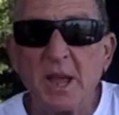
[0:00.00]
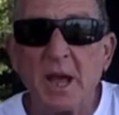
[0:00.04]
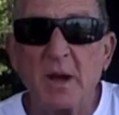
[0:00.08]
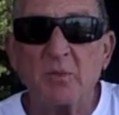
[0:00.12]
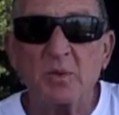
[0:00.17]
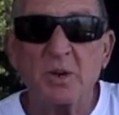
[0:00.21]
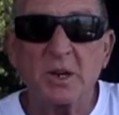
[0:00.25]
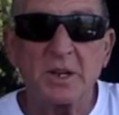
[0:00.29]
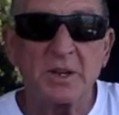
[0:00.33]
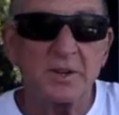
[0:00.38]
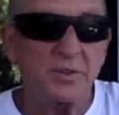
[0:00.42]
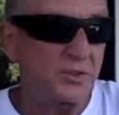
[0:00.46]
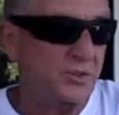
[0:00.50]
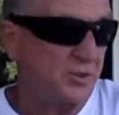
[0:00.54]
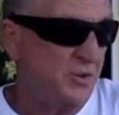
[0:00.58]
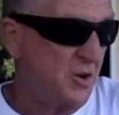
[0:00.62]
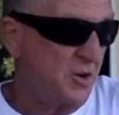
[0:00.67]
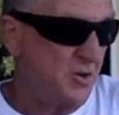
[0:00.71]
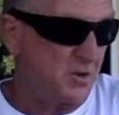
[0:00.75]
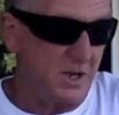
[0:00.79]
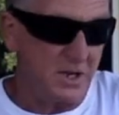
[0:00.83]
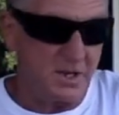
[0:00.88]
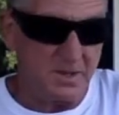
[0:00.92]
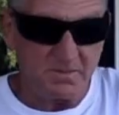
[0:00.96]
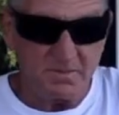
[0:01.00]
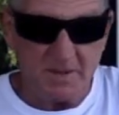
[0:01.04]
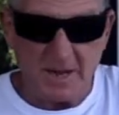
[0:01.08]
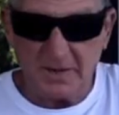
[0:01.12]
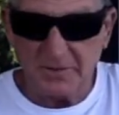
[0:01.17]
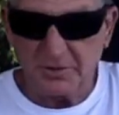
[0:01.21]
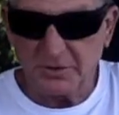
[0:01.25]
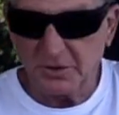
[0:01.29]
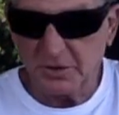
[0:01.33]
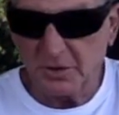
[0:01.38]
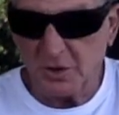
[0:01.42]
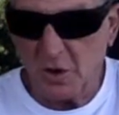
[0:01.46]
we're going to start in
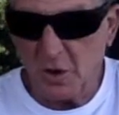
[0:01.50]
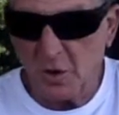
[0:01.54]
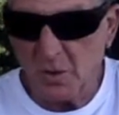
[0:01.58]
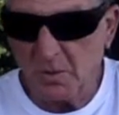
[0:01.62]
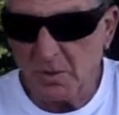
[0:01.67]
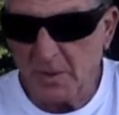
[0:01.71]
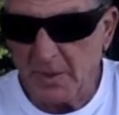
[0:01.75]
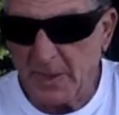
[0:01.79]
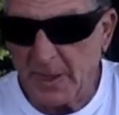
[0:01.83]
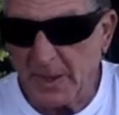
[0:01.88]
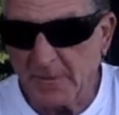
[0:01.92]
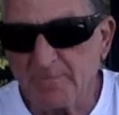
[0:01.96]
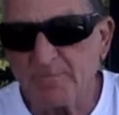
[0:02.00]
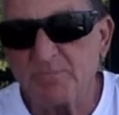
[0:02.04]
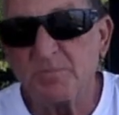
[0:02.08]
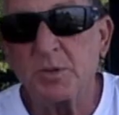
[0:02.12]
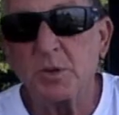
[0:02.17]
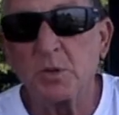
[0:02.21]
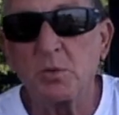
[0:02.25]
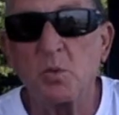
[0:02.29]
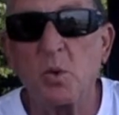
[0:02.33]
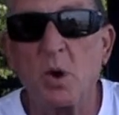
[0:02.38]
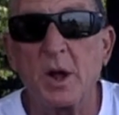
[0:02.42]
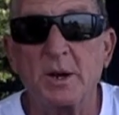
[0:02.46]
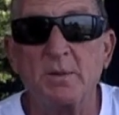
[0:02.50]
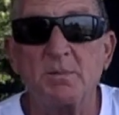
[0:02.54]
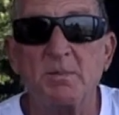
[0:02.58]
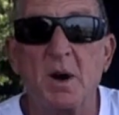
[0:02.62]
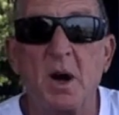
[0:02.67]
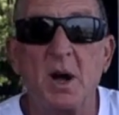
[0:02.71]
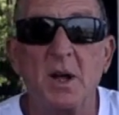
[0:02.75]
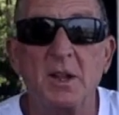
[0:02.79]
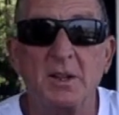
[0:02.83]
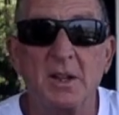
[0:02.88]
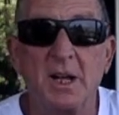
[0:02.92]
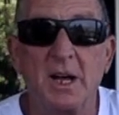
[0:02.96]
Mexico, through
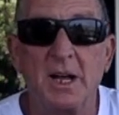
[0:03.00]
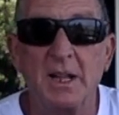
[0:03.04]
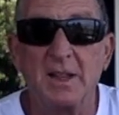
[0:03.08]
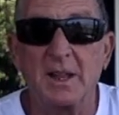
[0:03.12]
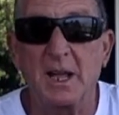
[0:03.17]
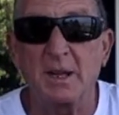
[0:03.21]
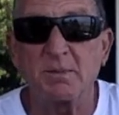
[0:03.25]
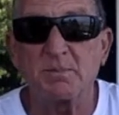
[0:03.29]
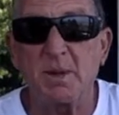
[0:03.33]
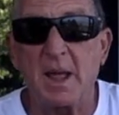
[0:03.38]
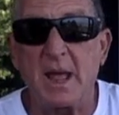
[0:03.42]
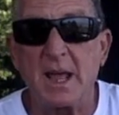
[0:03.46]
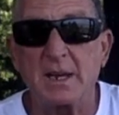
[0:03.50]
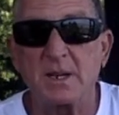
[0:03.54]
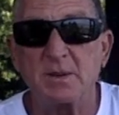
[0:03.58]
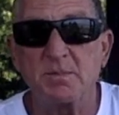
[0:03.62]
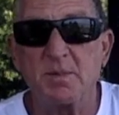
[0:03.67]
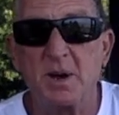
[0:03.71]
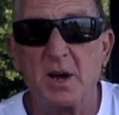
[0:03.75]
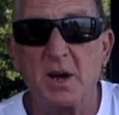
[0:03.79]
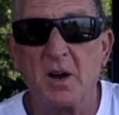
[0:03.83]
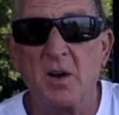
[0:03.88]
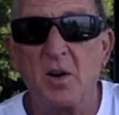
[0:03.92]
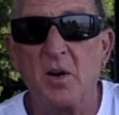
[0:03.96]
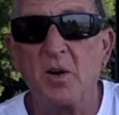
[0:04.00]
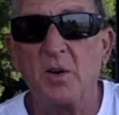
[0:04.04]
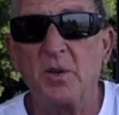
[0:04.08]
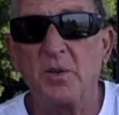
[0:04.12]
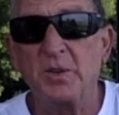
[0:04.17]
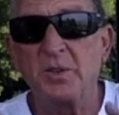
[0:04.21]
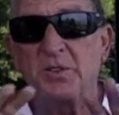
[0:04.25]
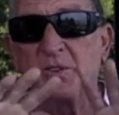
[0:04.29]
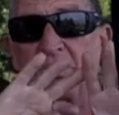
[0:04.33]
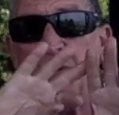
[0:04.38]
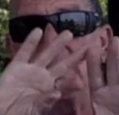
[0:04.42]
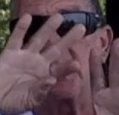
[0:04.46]
Guatemala, like Panama, all
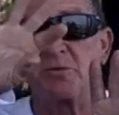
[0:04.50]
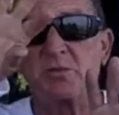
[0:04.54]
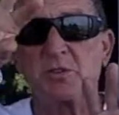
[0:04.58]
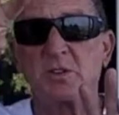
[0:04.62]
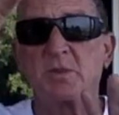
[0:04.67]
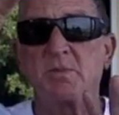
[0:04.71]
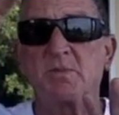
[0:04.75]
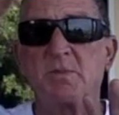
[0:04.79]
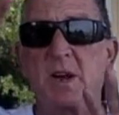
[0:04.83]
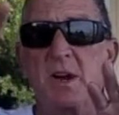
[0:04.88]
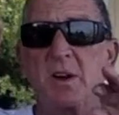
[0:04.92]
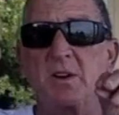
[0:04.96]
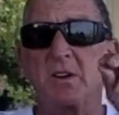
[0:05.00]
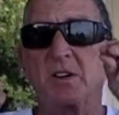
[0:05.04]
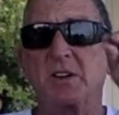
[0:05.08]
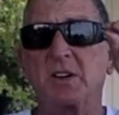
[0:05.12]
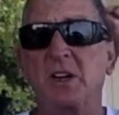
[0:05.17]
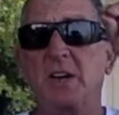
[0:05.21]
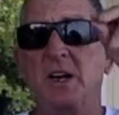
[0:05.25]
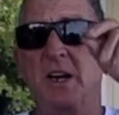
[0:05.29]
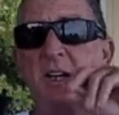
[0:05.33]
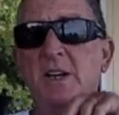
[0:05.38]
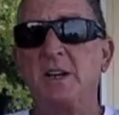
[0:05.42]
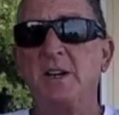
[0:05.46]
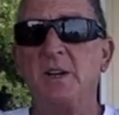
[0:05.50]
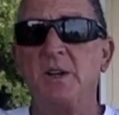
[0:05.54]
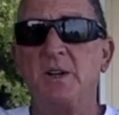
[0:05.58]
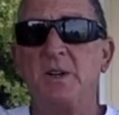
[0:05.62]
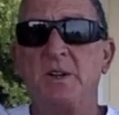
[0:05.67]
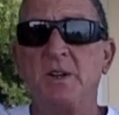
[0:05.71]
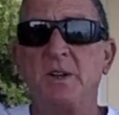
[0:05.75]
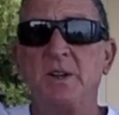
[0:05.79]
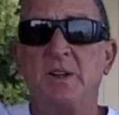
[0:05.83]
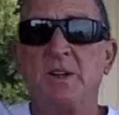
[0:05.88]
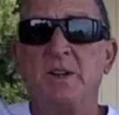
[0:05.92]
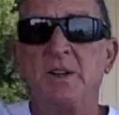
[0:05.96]
the Central America,
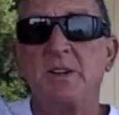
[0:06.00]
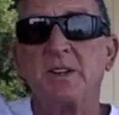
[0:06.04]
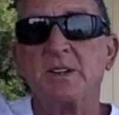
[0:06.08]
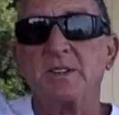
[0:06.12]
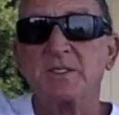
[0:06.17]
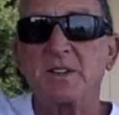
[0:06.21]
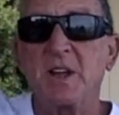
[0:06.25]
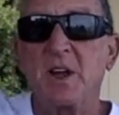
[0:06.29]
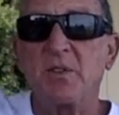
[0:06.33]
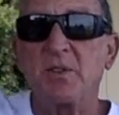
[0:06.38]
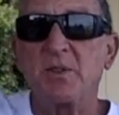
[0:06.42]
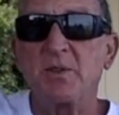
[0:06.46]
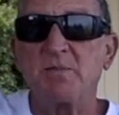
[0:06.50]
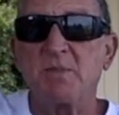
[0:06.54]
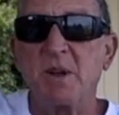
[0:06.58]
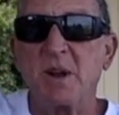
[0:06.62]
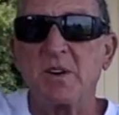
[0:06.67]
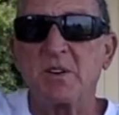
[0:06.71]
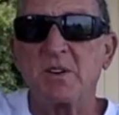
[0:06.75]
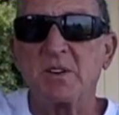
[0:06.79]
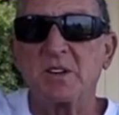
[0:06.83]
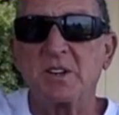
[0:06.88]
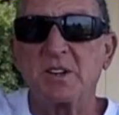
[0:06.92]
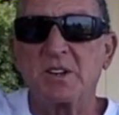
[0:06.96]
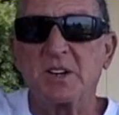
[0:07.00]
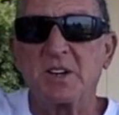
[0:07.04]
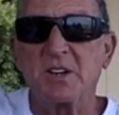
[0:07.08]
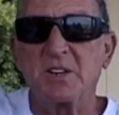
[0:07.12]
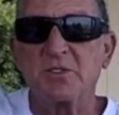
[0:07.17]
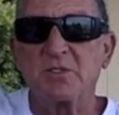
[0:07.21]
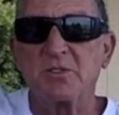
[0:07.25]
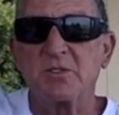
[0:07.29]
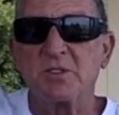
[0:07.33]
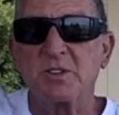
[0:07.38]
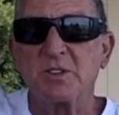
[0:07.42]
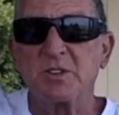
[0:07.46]
South America
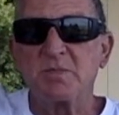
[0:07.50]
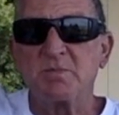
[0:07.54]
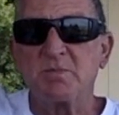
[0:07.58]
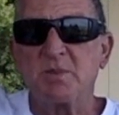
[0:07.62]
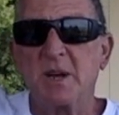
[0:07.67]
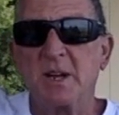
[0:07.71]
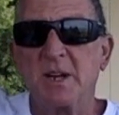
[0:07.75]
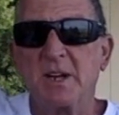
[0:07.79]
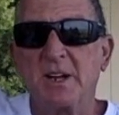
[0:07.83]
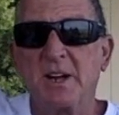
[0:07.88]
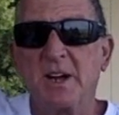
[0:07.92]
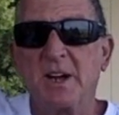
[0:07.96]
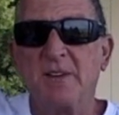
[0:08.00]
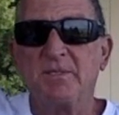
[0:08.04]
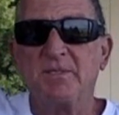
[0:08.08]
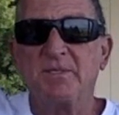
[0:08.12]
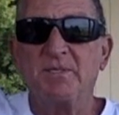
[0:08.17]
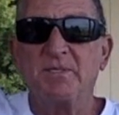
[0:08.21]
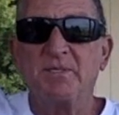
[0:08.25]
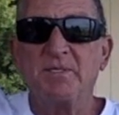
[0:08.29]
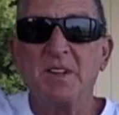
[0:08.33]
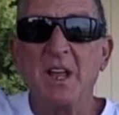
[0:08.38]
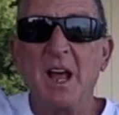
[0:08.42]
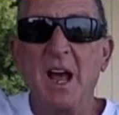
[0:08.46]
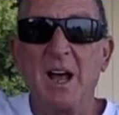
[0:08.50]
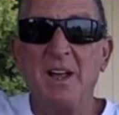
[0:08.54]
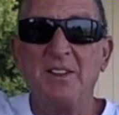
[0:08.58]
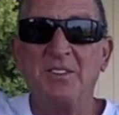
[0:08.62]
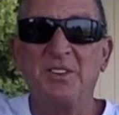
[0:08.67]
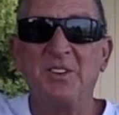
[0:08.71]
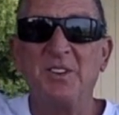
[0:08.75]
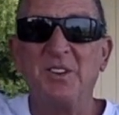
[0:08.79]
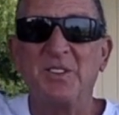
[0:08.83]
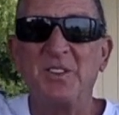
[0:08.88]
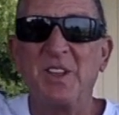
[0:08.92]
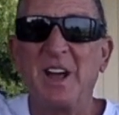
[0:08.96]
countries. But yeah,
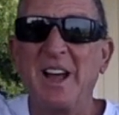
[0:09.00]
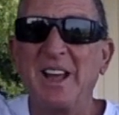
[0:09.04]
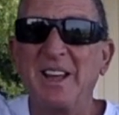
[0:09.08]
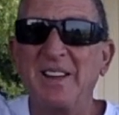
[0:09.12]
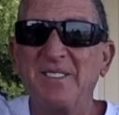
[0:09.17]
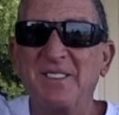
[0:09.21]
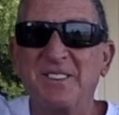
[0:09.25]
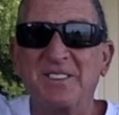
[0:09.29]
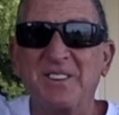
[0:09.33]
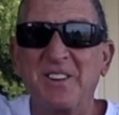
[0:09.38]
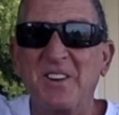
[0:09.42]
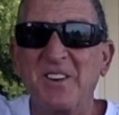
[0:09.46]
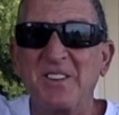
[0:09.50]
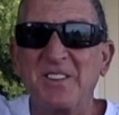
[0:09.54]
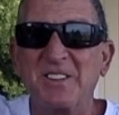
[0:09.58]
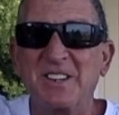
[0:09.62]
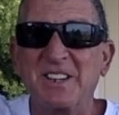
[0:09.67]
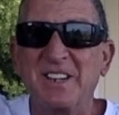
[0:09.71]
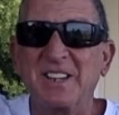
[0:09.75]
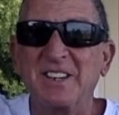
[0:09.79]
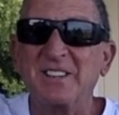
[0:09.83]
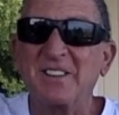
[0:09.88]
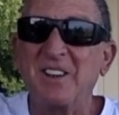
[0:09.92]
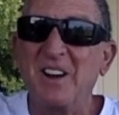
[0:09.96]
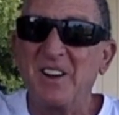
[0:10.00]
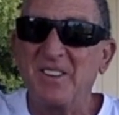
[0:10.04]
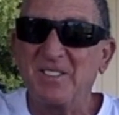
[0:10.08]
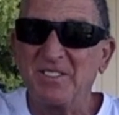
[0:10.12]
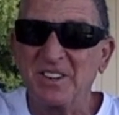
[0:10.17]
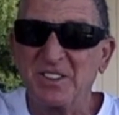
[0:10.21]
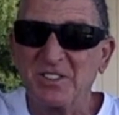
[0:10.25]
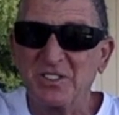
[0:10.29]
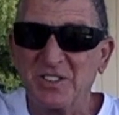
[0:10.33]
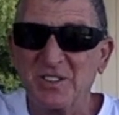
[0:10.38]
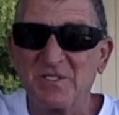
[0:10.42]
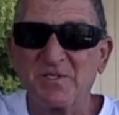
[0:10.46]
it's a little naive. It's hard to get
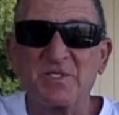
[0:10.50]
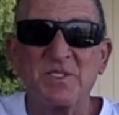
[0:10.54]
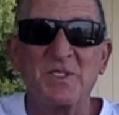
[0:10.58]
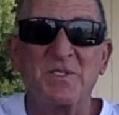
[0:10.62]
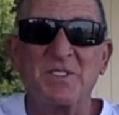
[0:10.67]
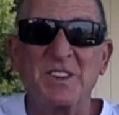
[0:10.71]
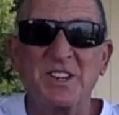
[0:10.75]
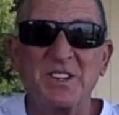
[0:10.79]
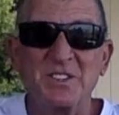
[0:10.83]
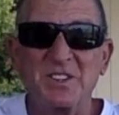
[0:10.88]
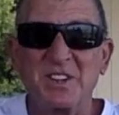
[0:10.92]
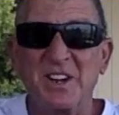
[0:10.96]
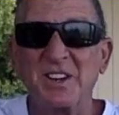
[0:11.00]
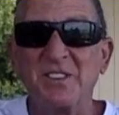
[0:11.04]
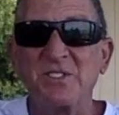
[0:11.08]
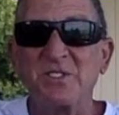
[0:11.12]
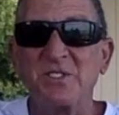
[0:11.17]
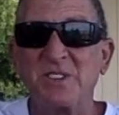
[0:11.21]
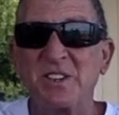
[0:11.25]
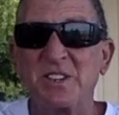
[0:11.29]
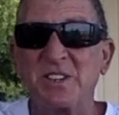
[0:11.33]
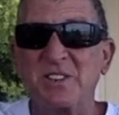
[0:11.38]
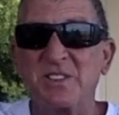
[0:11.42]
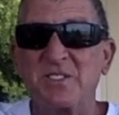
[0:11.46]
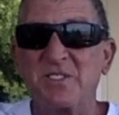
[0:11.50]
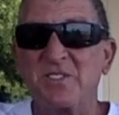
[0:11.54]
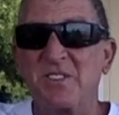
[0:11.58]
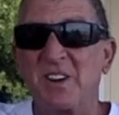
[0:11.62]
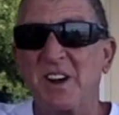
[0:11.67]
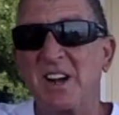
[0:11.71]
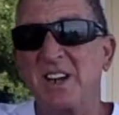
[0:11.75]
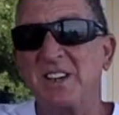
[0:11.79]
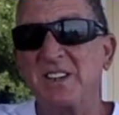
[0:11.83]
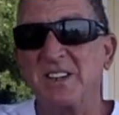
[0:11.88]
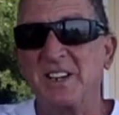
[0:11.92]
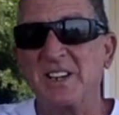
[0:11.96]
coffee shipped from each country and to
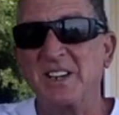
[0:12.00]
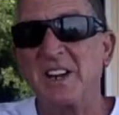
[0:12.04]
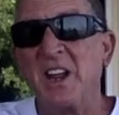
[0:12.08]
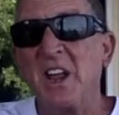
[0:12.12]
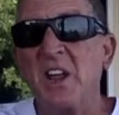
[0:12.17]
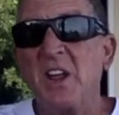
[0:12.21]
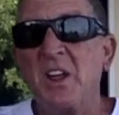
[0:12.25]
find it.